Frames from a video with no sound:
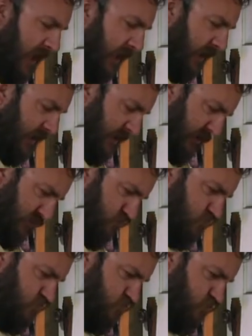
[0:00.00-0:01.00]

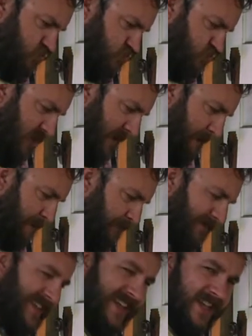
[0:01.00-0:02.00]

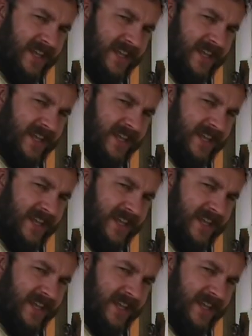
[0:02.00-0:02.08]
[no speech]